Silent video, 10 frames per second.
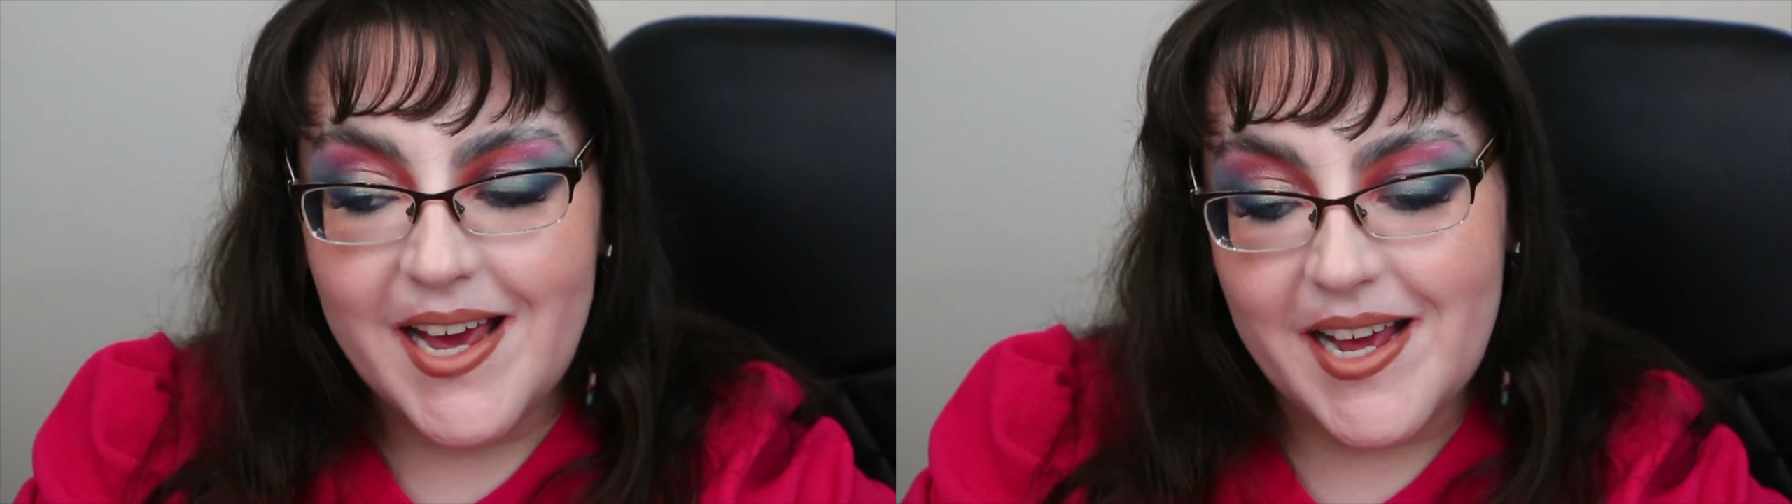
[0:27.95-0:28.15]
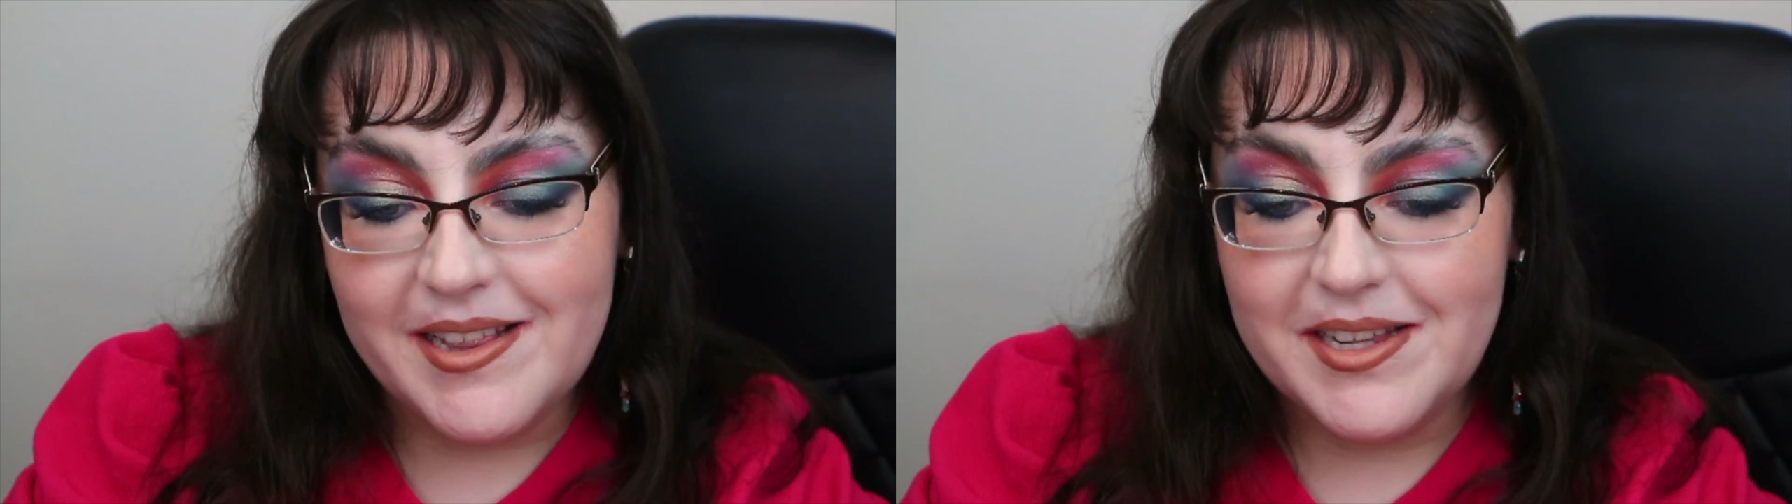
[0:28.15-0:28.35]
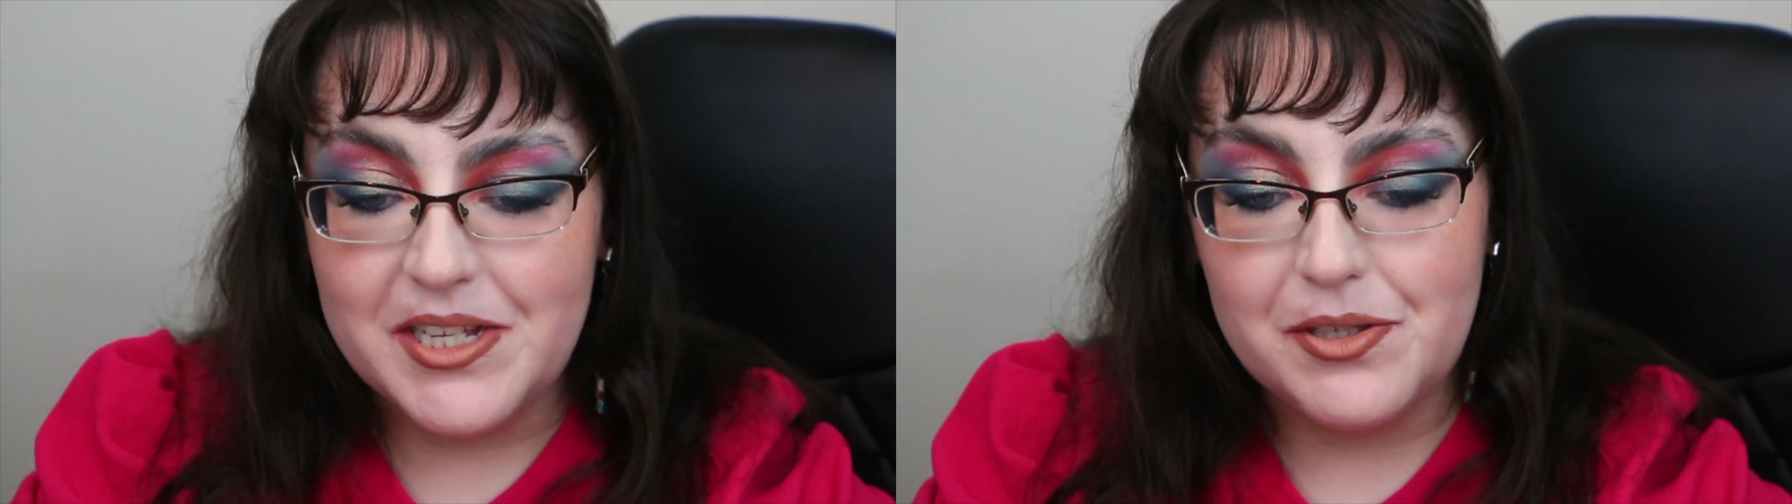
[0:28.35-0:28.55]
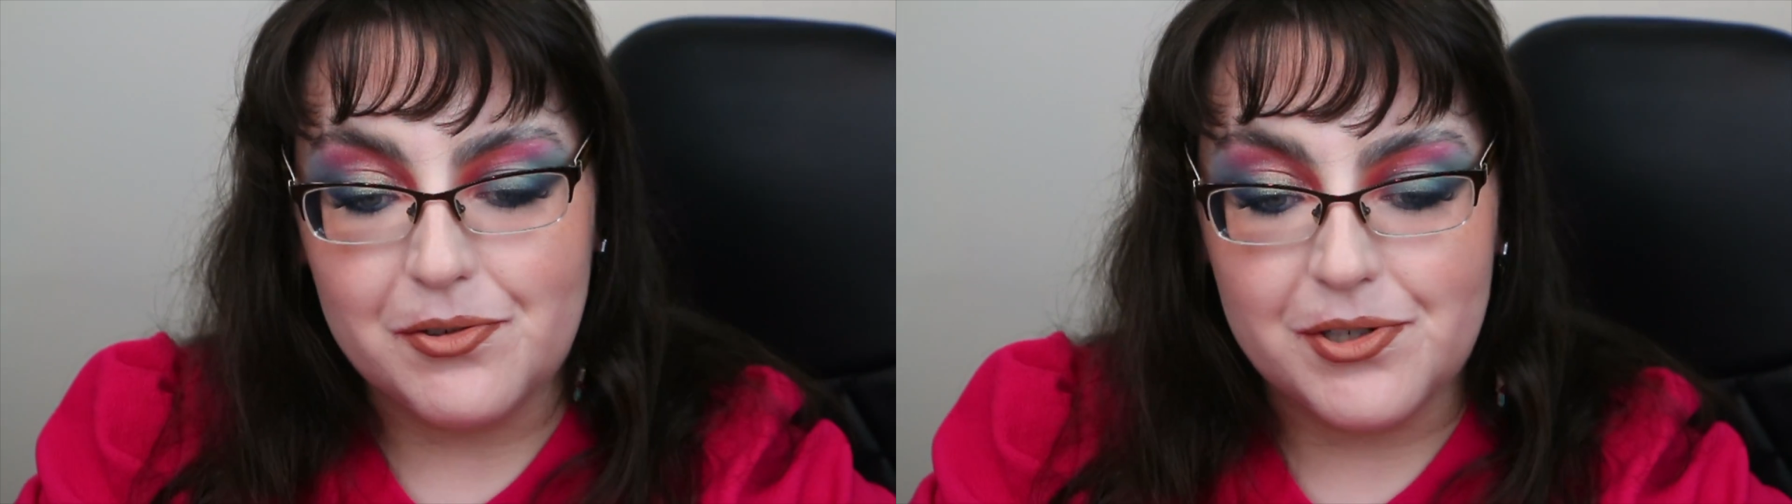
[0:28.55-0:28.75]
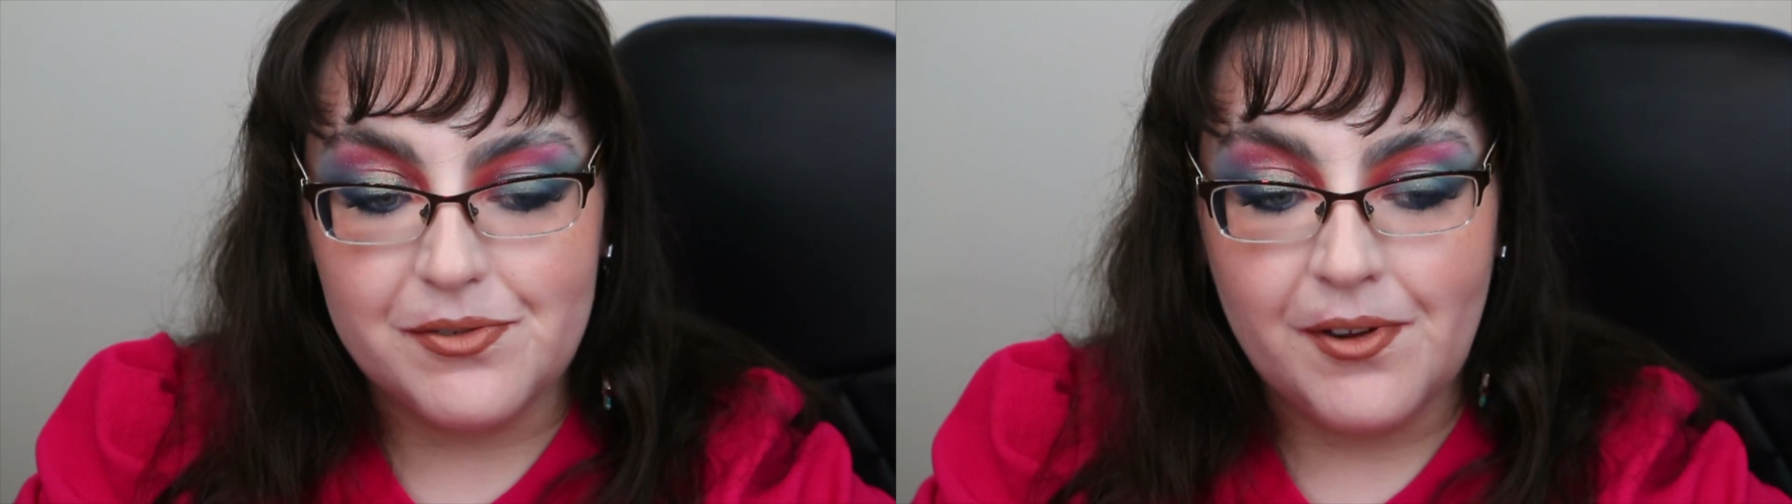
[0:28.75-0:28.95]
in these
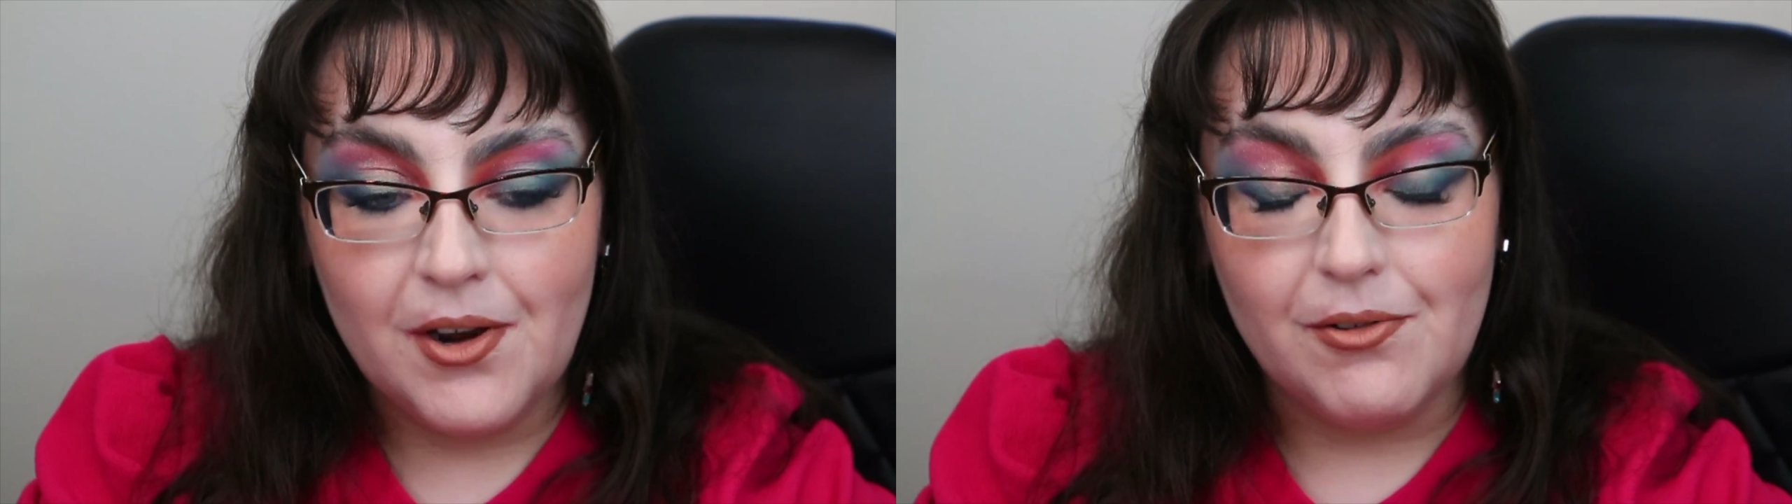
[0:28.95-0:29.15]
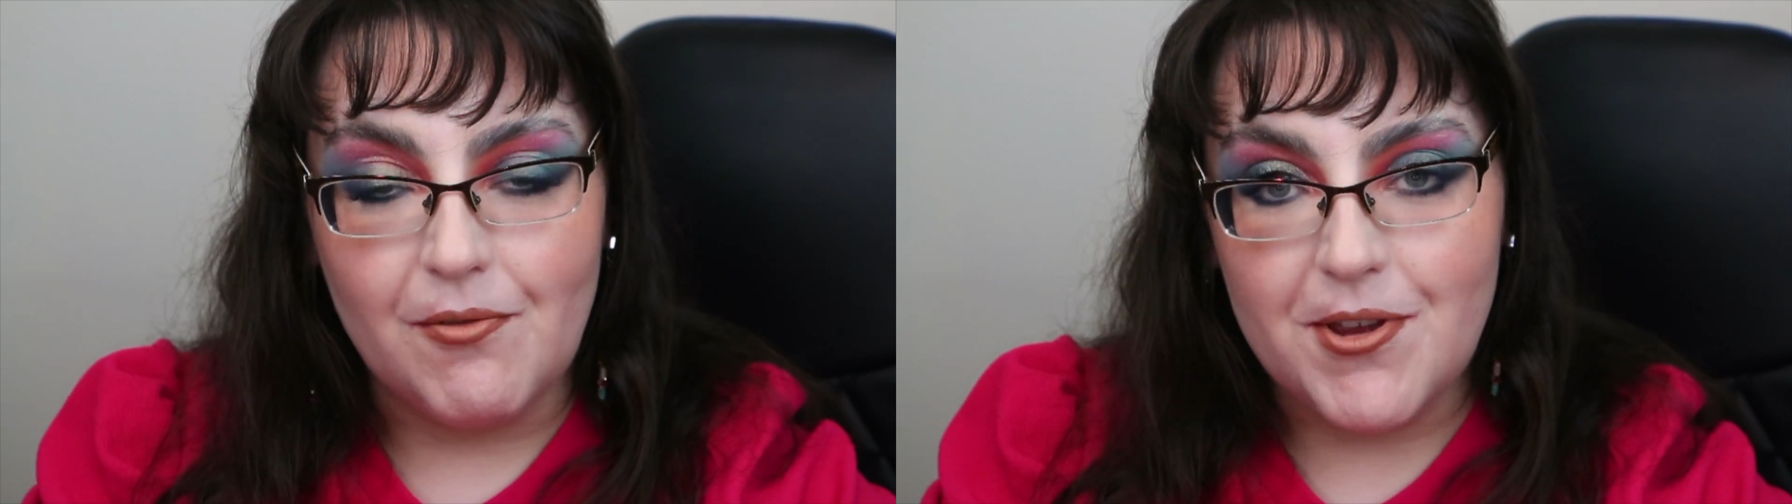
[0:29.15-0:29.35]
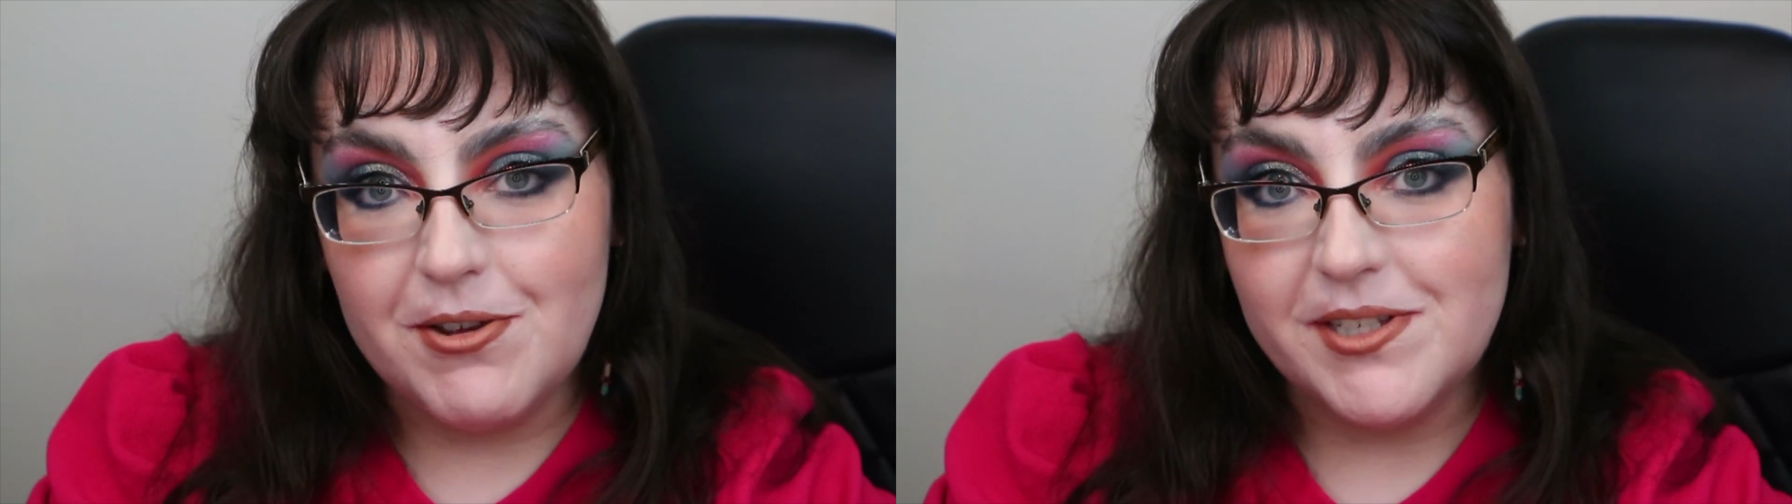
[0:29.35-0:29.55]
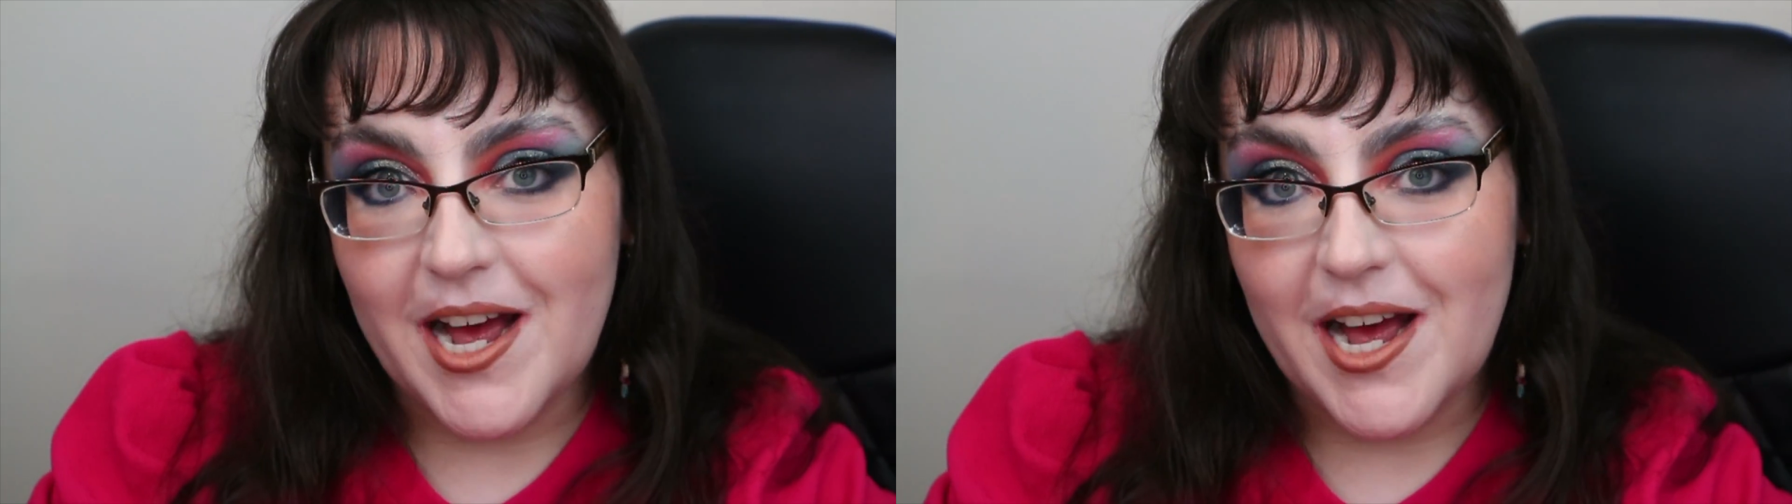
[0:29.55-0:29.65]
sort of reviews